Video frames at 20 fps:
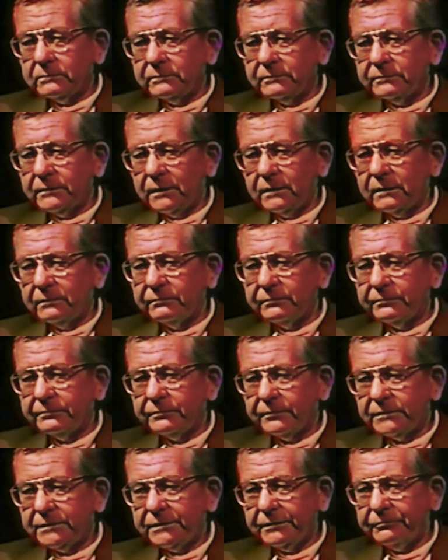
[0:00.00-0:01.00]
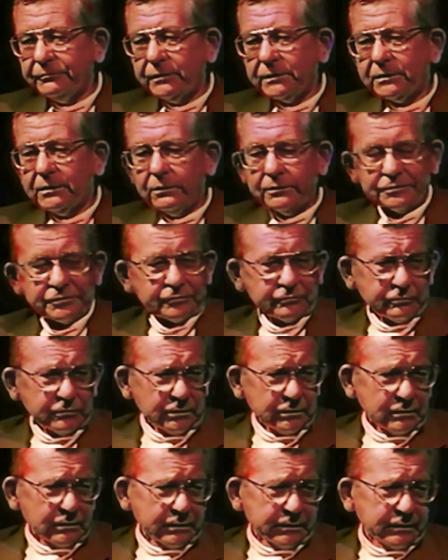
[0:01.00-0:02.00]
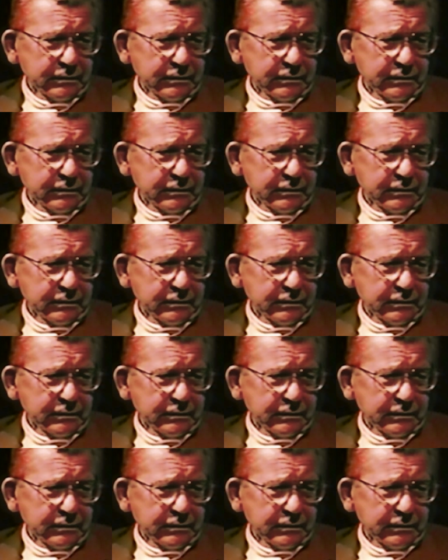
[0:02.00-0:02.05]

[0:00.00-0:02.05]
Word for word: of different cultural